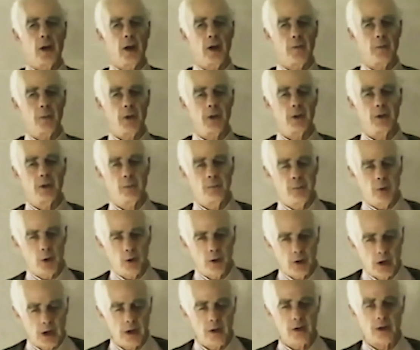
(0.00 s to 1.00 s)
they have been
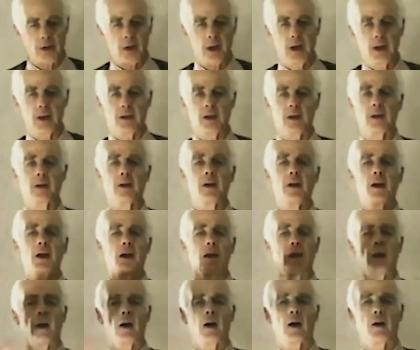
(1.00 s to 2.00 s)
potentiated,
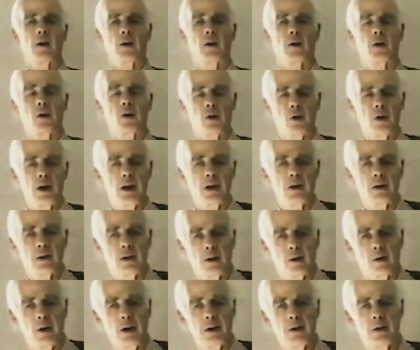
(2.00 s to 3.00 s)
create
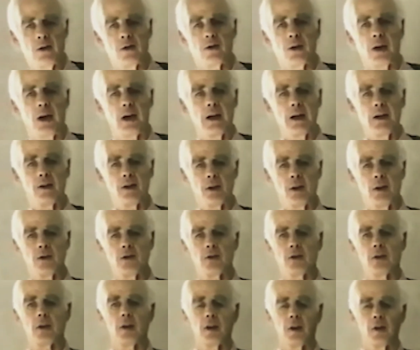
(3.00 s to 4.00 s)
the greatest
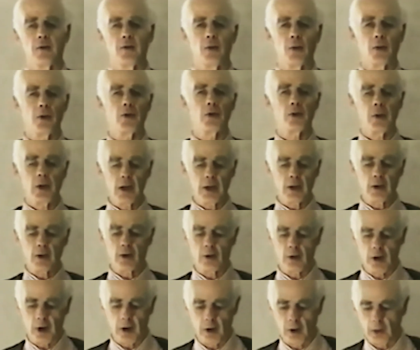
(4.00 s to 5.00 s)
energies for the tree to
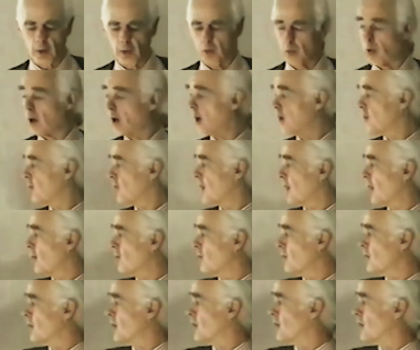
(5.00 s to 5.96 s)
grow, whereas down